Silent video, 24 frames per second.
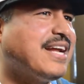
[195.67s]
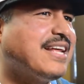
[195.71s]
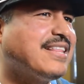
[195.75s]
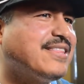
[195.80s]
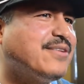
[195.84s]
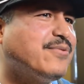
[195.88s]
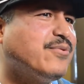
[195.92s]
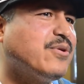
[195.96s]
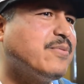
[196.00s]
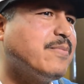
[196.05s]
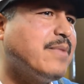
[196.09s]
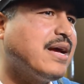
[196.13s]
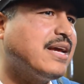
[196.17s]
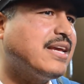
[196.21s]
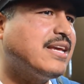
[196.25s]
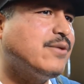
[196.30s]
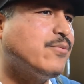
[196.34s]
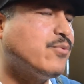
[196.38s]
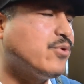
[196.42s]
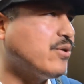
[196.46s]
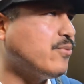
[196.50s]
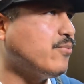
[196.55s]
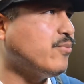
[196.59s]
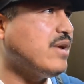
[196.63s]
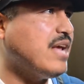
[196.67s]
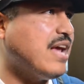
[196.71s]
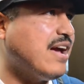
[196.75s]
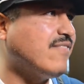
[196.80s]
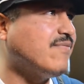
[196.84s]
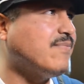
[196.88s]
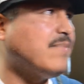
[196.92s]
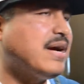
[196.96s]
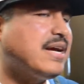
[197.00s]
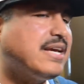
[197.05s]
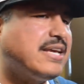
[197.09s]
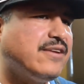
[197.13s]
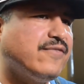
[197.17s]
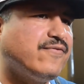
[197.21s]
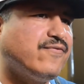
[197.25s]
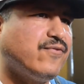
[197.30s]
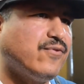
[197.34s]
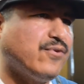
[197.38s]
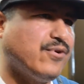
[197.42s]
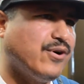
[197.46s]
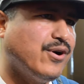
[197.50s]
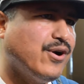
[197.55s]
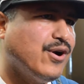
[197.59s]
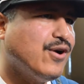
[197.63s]
I think with Mikey, we have Mikey
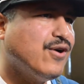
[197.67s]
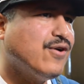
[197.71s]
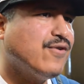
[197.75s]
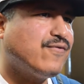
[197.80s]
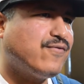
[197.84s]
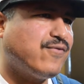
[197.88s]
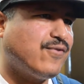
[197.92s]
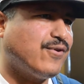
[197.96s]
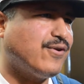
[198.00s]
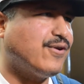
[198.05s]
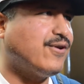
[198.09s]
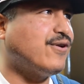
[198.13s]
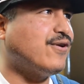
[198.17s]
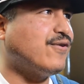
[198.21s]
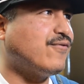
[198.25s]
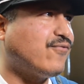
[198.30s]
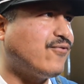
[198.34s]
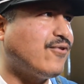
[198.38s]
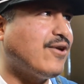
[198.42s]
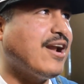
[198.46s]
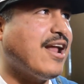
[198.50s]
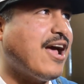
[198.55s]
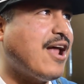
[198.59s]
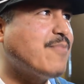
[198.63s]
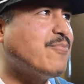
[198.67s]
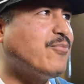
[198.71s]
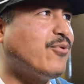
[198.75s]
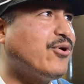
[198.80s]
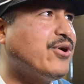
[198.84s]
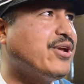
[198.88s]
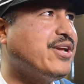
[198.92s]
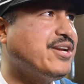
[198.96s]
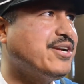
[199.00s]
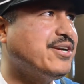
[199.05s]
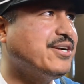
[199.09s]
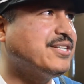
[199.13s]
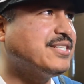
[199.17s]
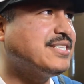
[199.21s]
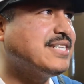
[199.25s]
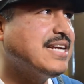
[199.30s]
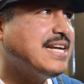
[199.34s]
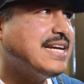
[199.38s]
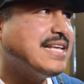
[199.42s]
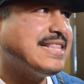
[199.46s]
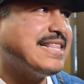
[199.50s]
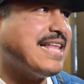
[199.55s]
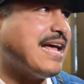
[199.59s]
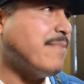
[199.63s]
for a lot more years
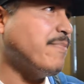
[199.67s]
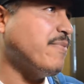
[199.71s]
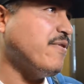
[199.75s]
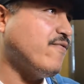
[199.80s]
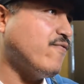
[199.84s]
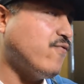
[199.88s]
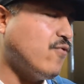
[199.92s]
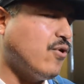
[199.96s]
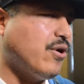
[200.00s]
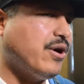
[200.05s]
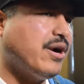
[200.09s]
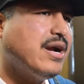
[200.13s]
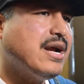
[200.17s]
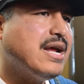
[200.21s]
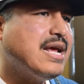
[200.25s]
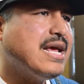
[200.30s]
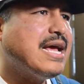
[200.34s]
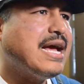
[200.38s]
than before.